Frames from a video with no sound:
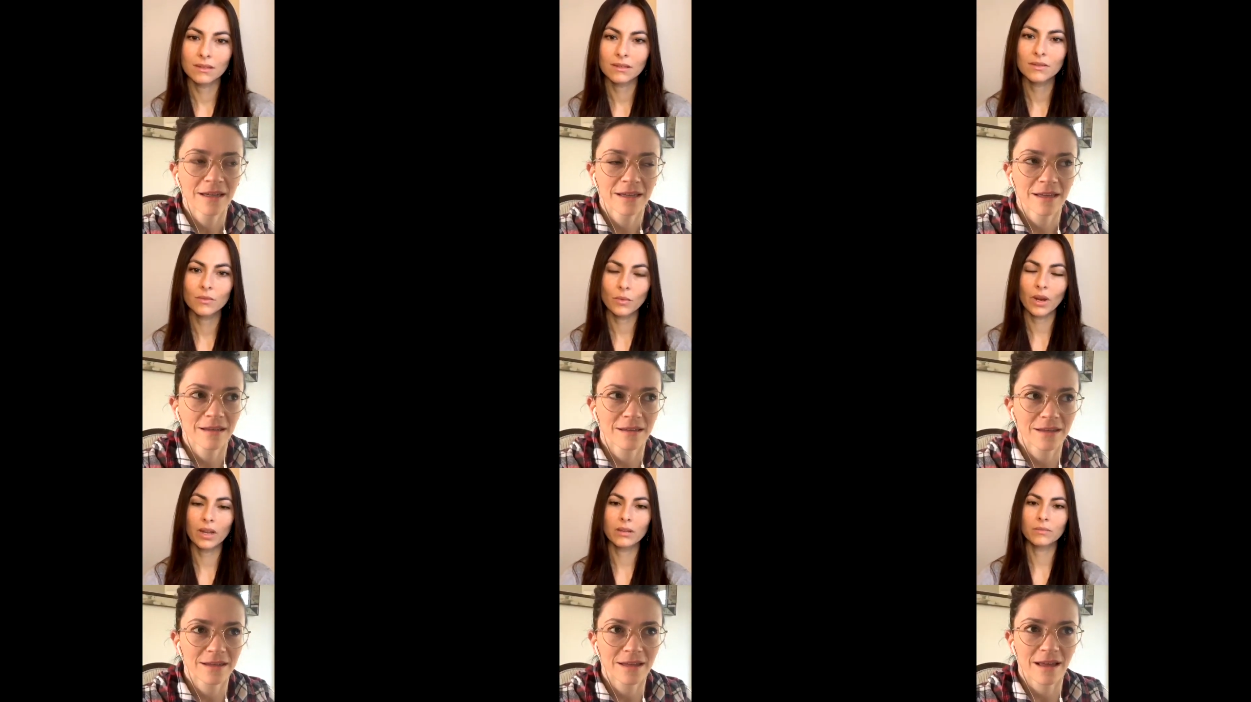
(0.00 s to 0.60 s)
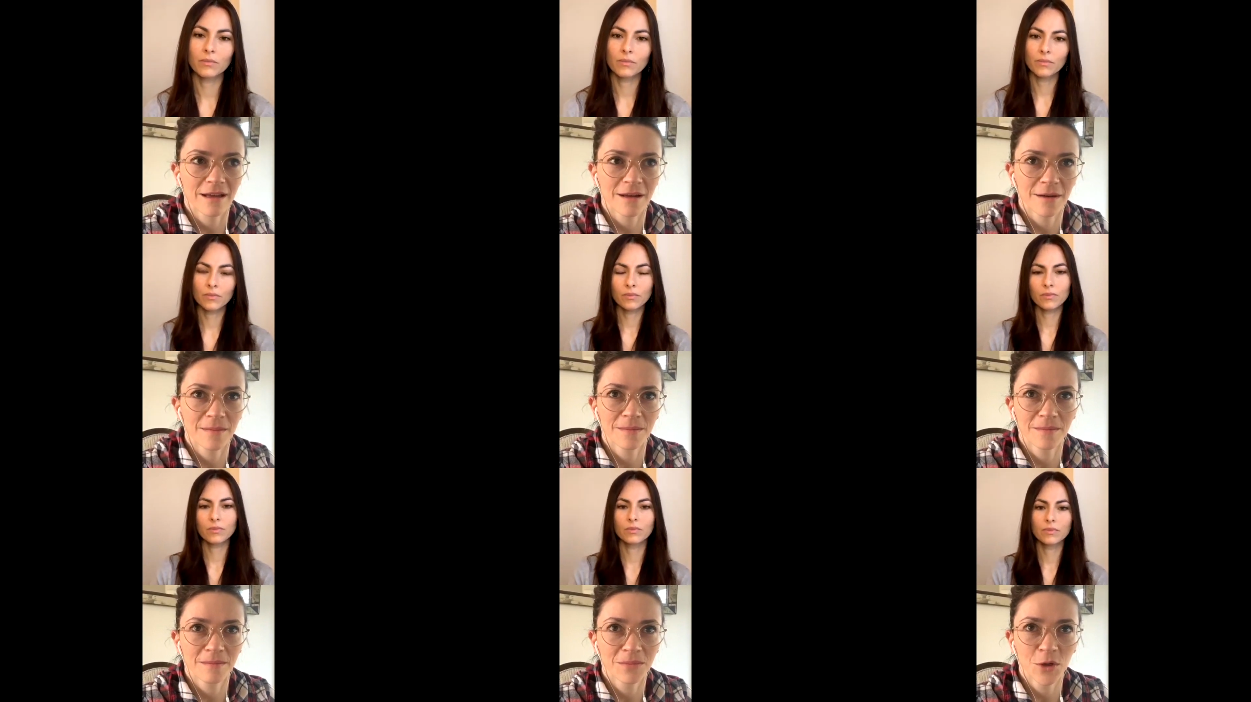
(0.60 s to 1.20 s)
Speaker 1: right.
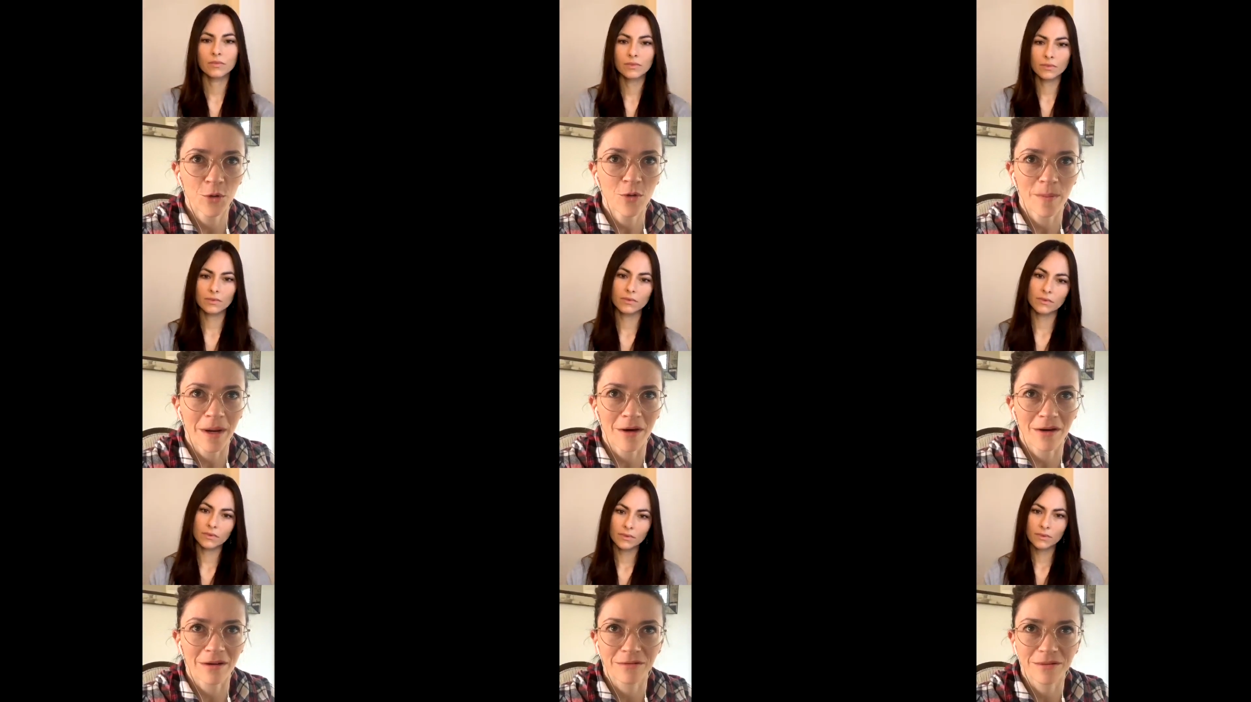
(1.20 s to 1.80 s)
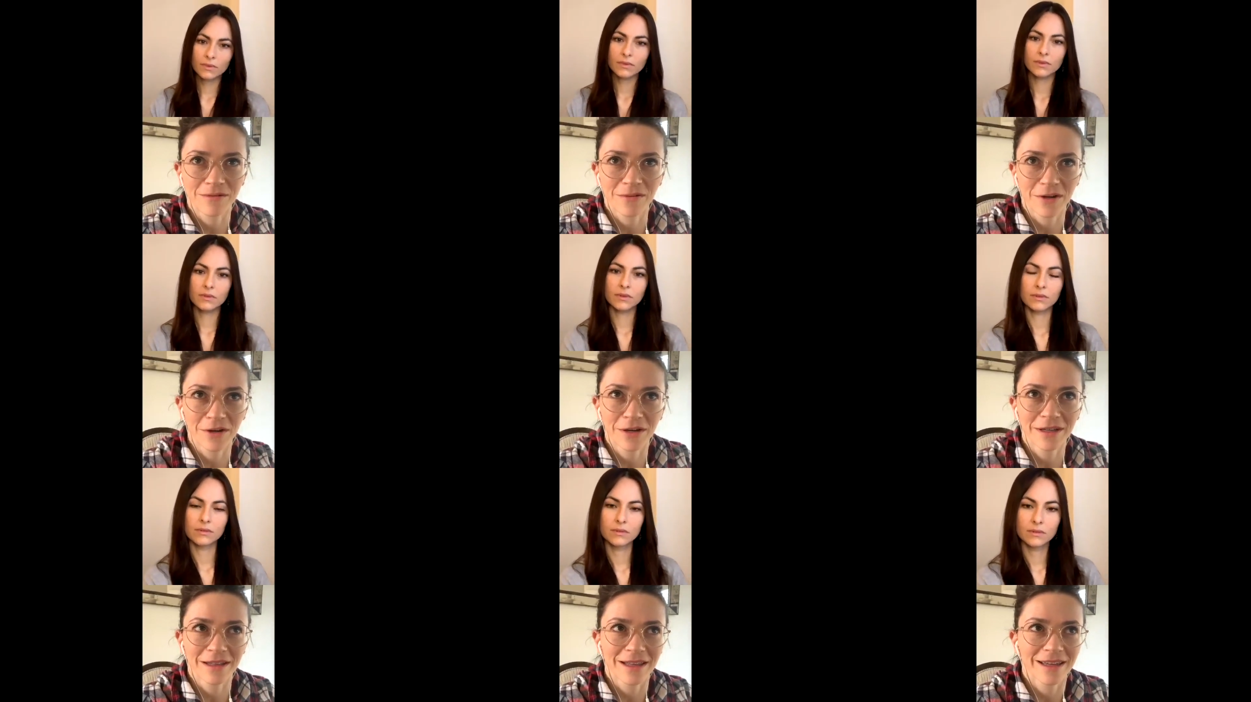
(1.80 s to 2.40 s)
um, knew about. I was
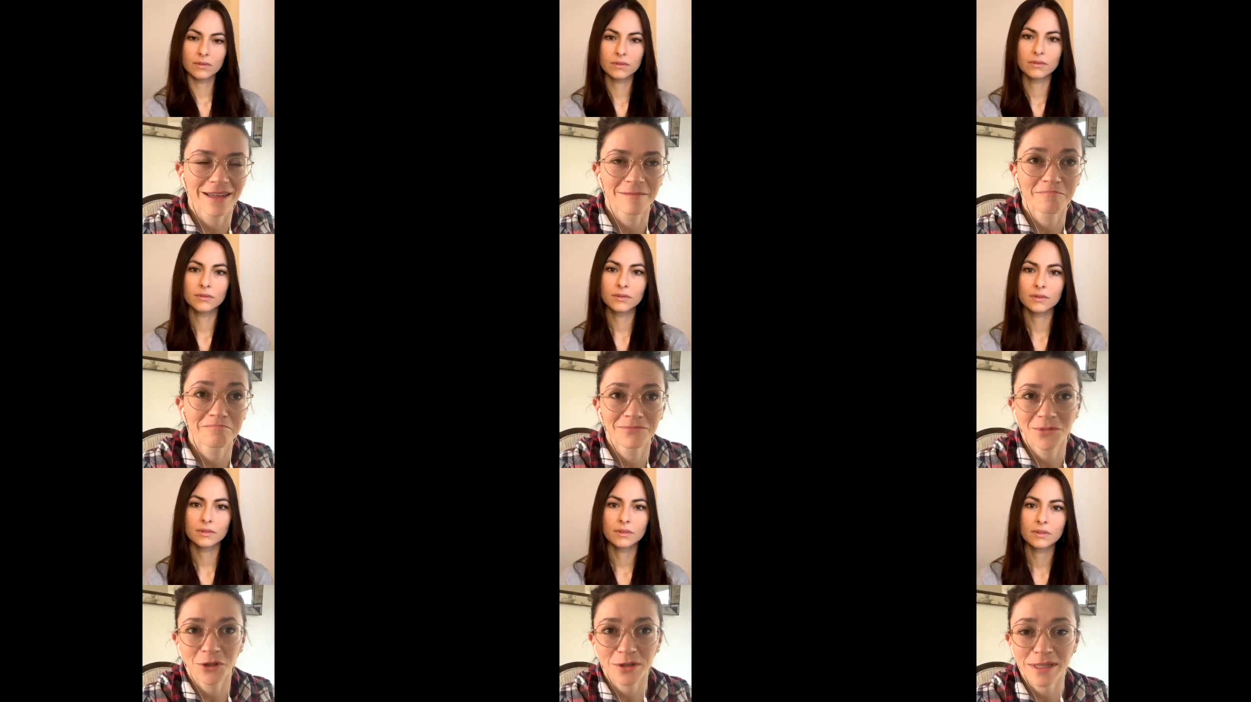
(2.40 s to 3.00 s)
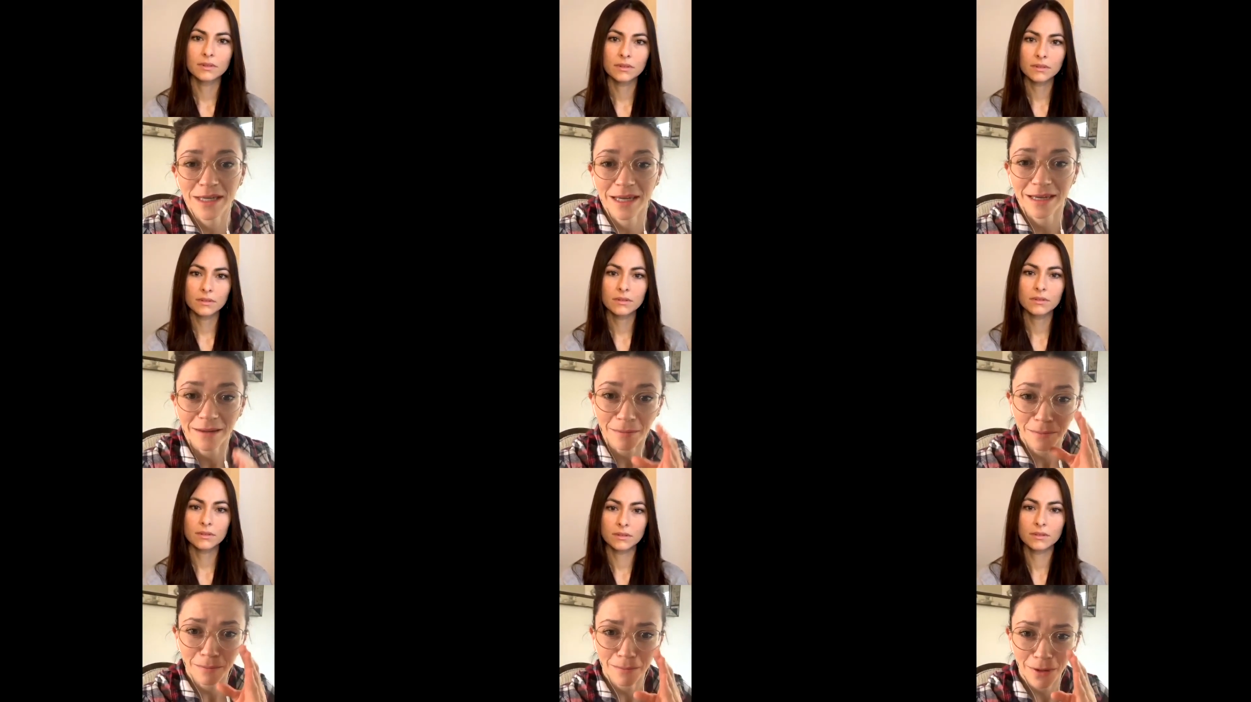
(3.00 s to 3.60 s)
very like just
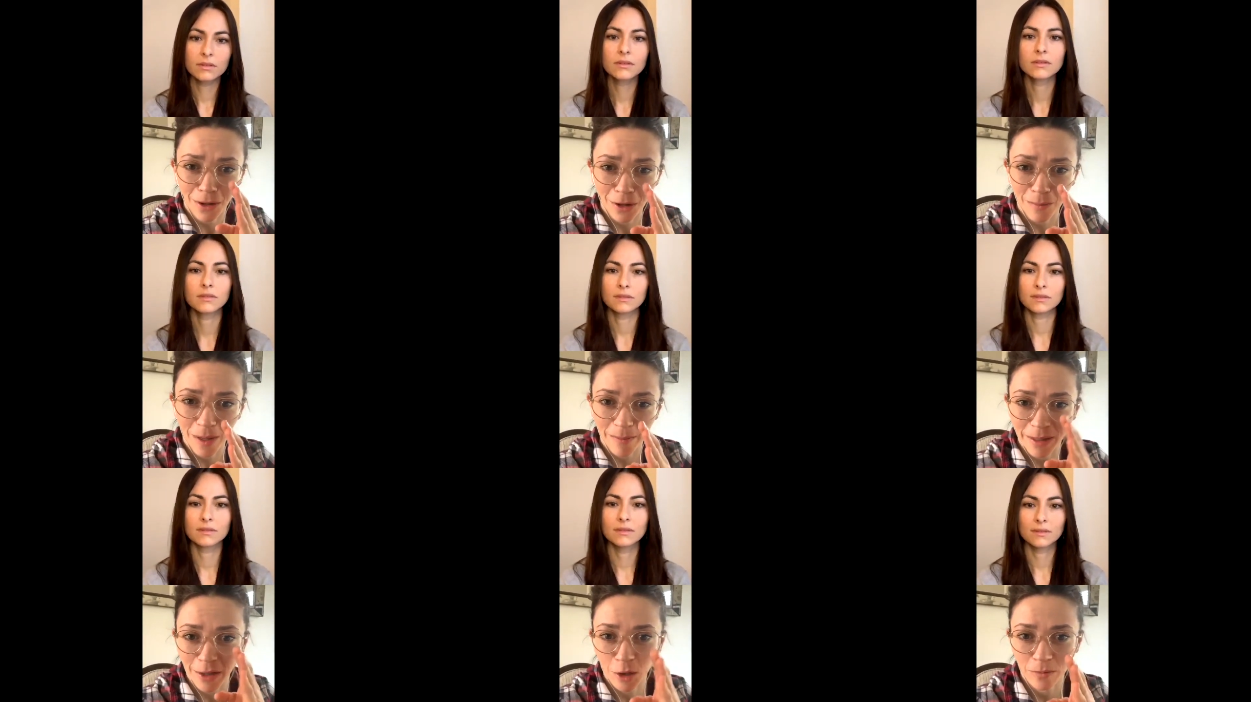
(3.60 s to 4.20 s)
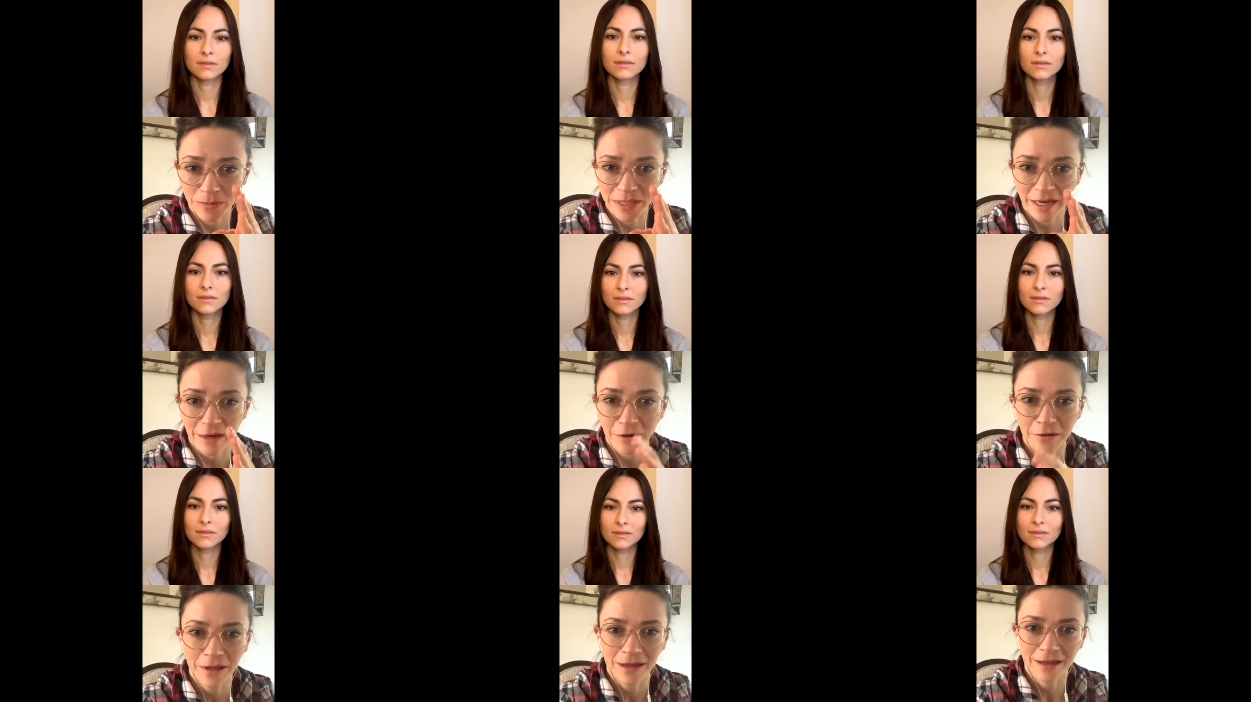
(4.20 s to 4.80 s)
like all about my
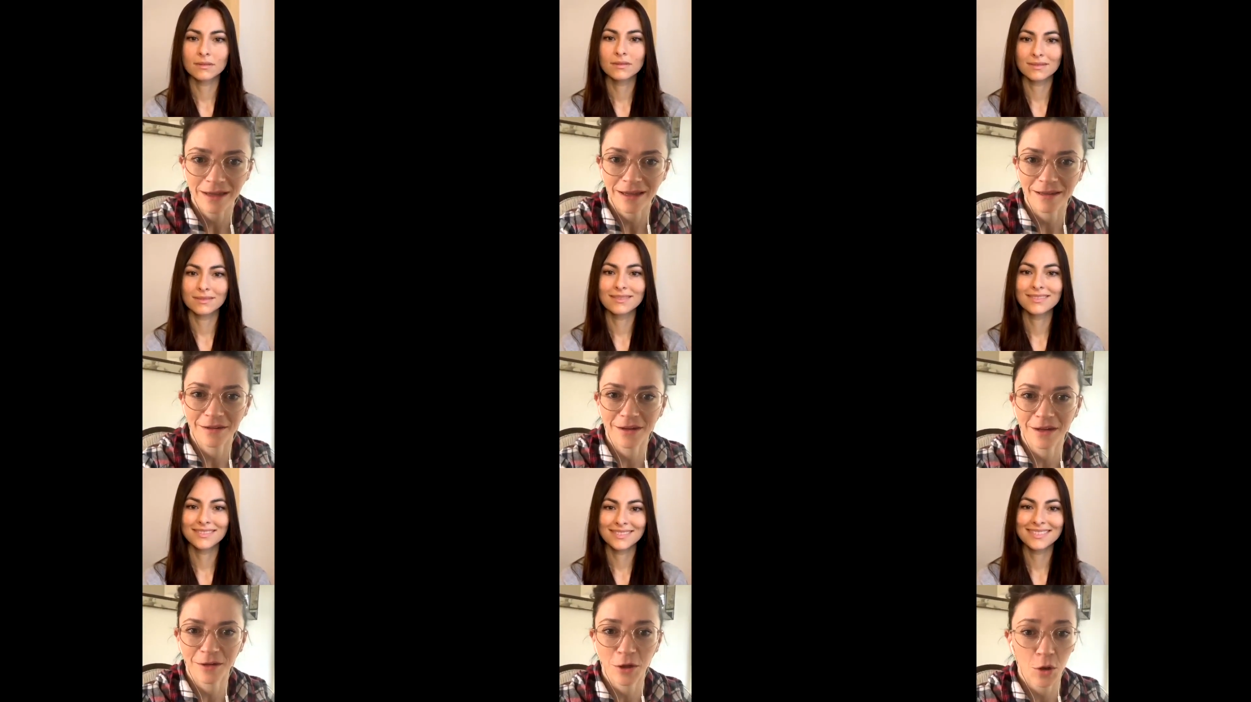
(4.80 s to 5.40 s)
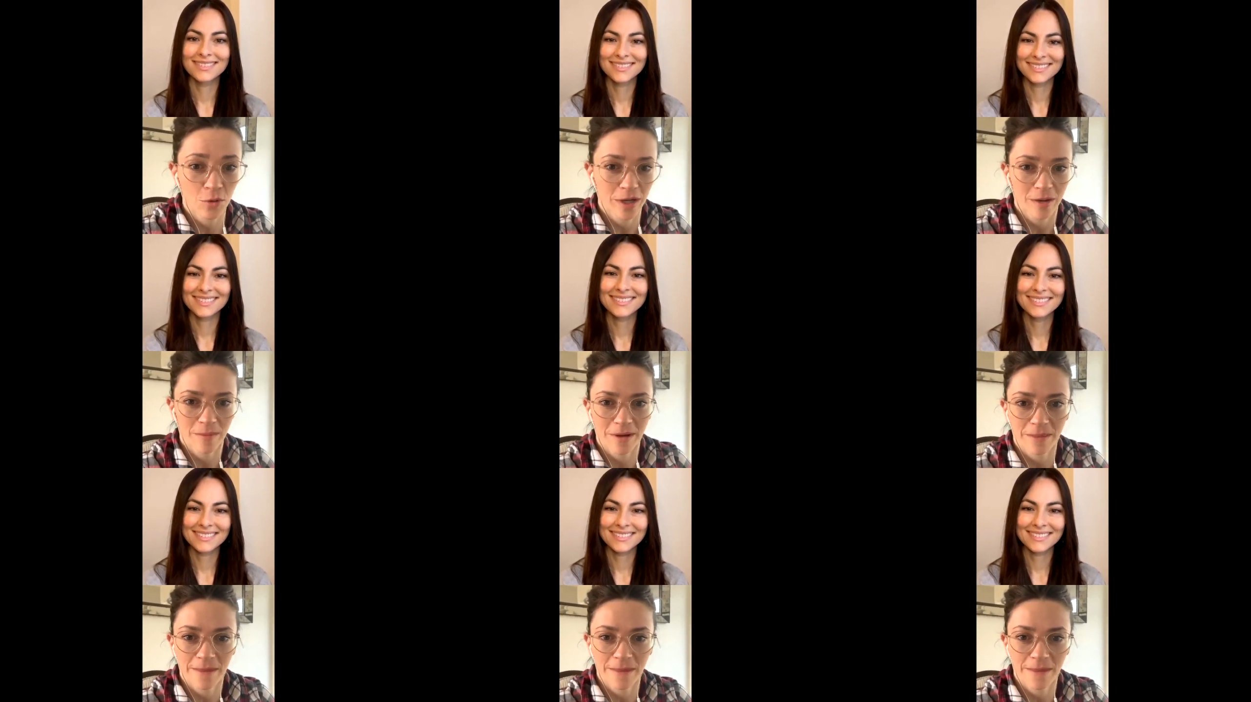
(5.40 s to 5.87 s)
hometown and, and knowing about